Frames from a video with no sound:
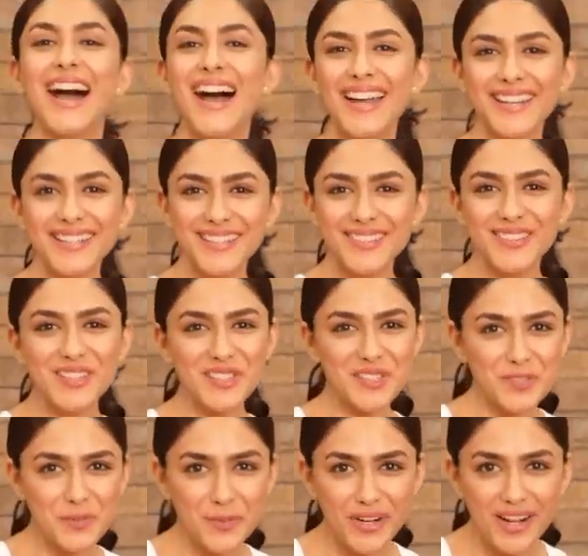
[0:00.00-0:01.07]
Hi, this
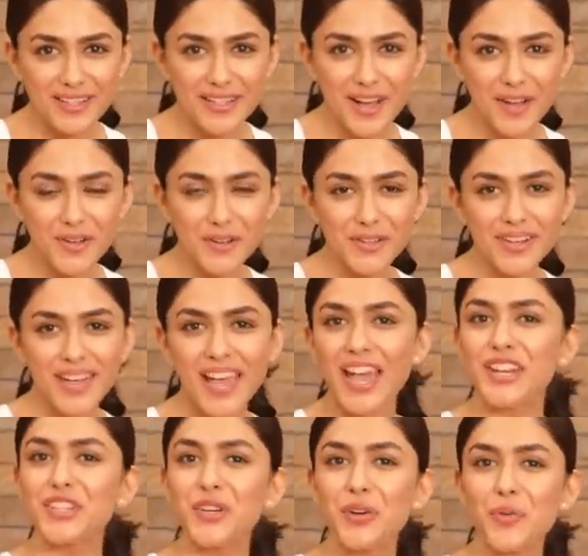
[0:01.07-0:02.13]
is Mrunal Thakur,
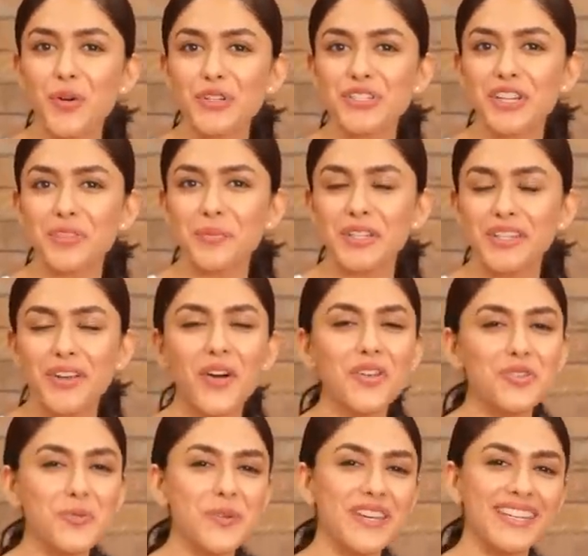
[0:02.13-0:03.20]
and you're watching me on
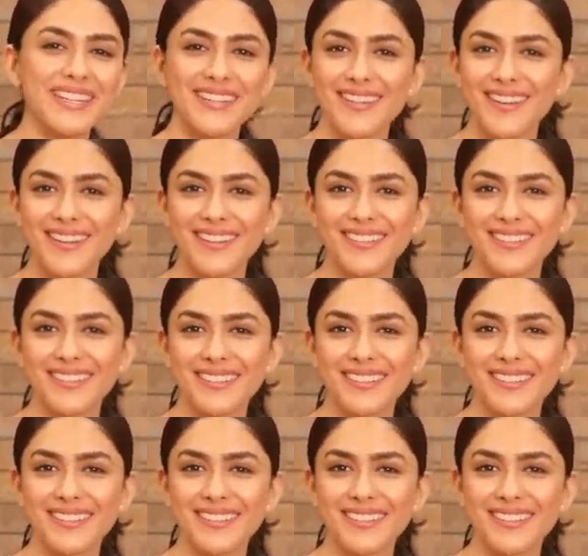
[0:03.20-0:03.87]
Tweak India.